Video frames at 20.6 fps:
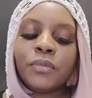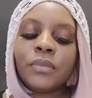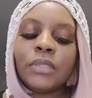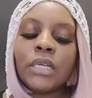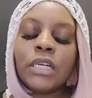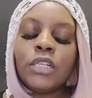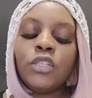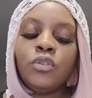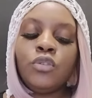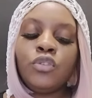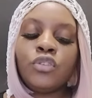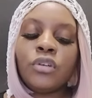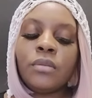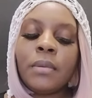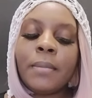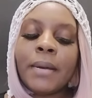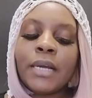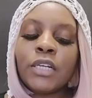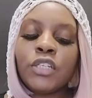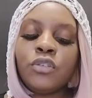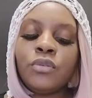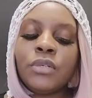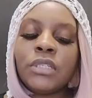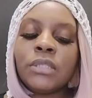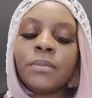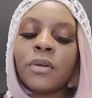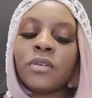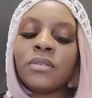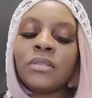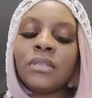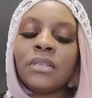They do dream about you. This
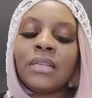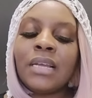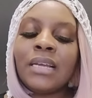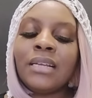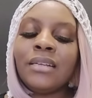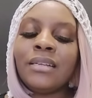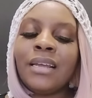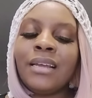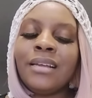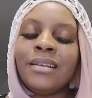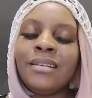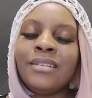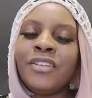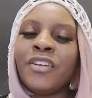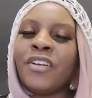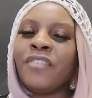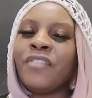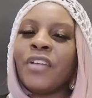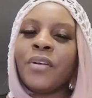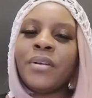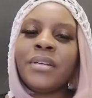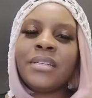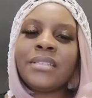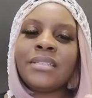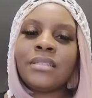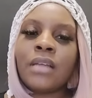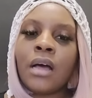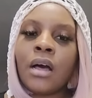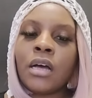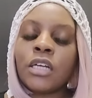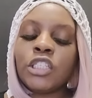person, they're very
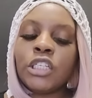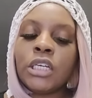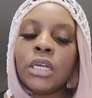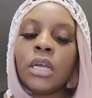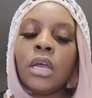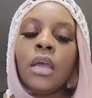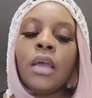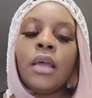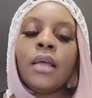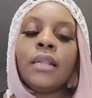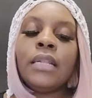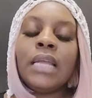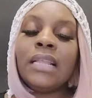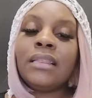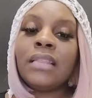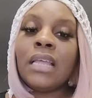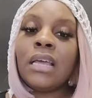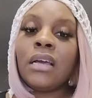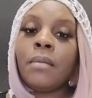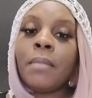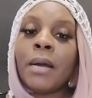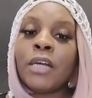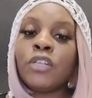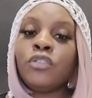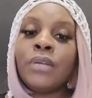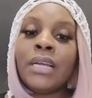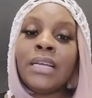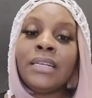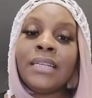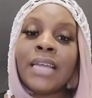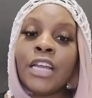nostalgic. They think about you.
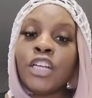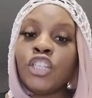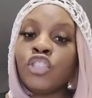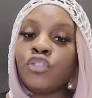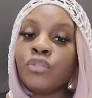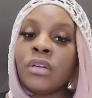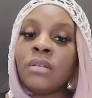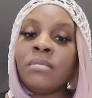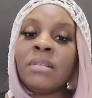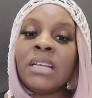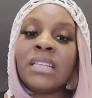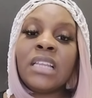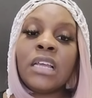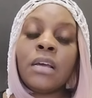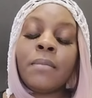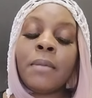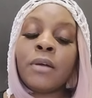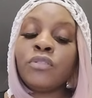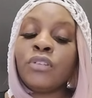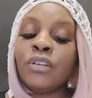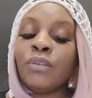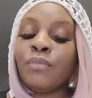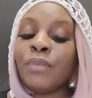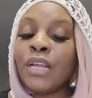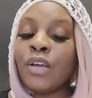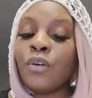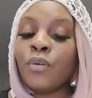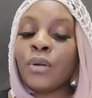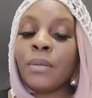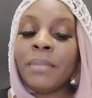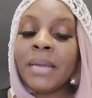They daydream. They think about you when they
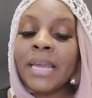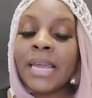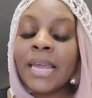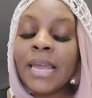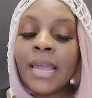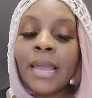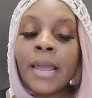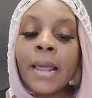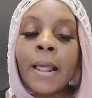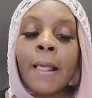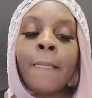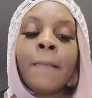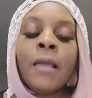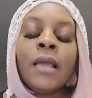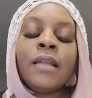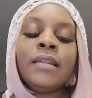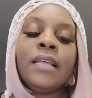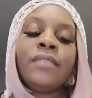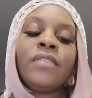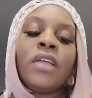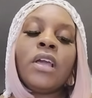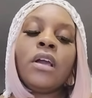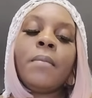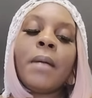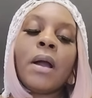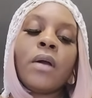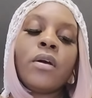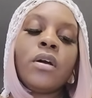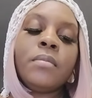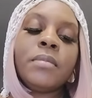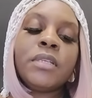go to bed. They think
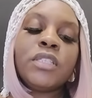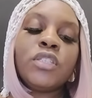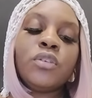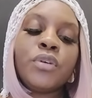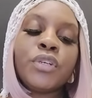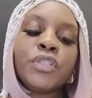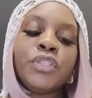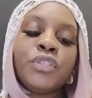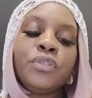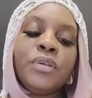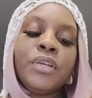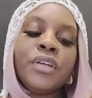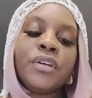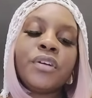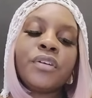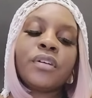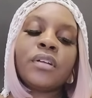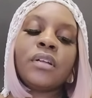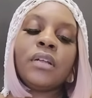about coming towards you here.